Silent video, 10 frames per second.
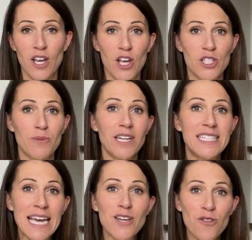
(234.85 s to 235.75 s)
So I'm going to
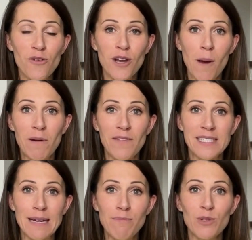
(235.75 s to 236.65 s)
take you through a couple of
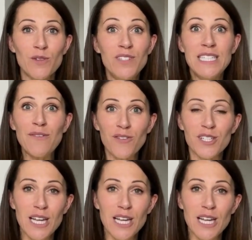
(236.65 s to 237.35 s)
examples of different